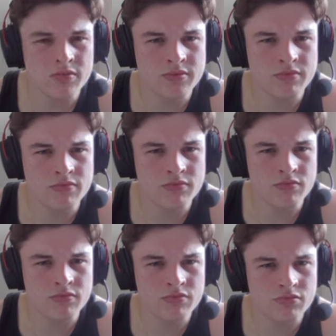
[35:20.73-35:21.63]

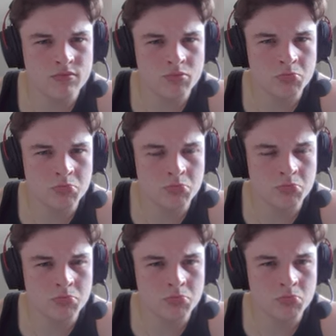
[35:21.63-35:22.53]

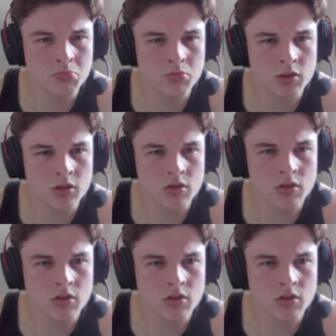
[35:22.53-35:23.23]
Nobody speaks.